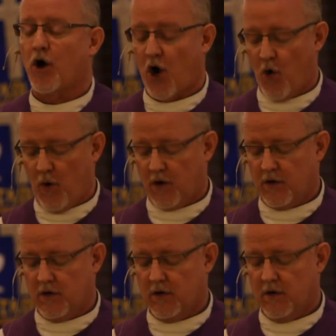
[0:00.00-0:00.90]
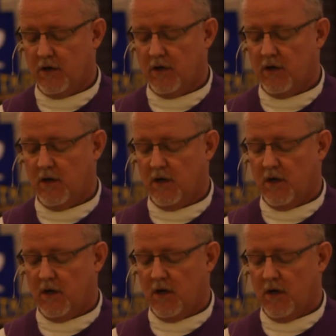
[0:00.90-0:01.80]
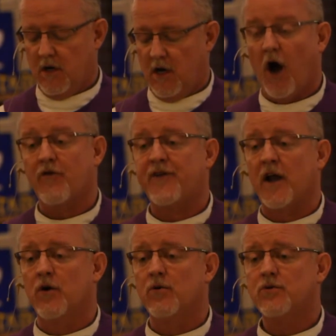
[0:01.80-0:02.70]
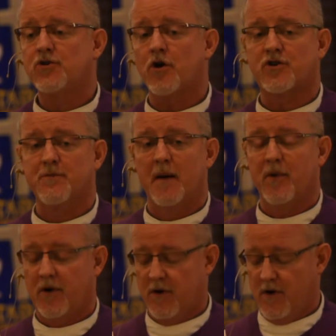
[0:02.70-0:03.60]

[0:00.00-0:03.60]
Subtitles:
coworker, our fellow church member,